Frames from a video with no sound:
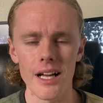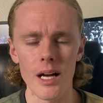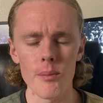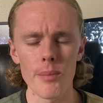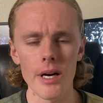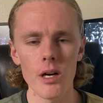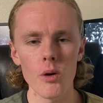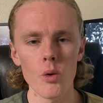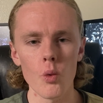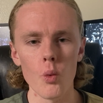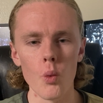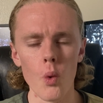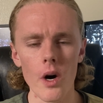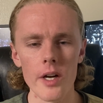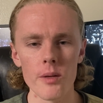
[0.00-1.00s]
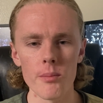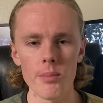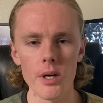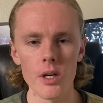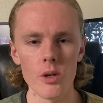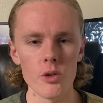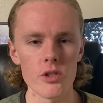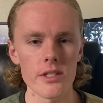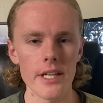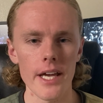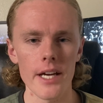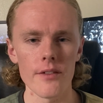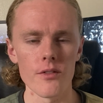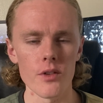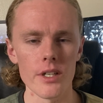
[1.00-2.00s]
about one post
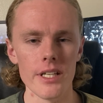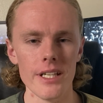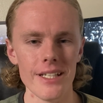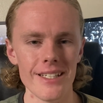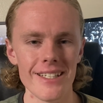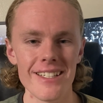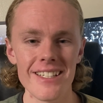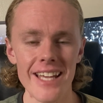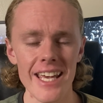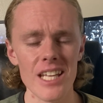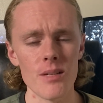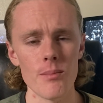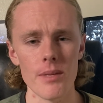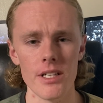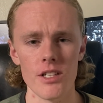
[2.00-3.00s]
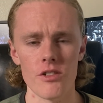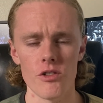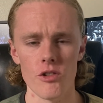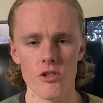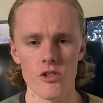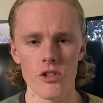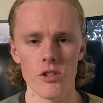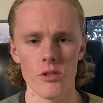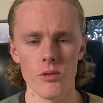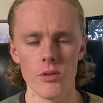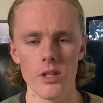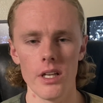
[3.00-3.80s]
every 10 minutes or so.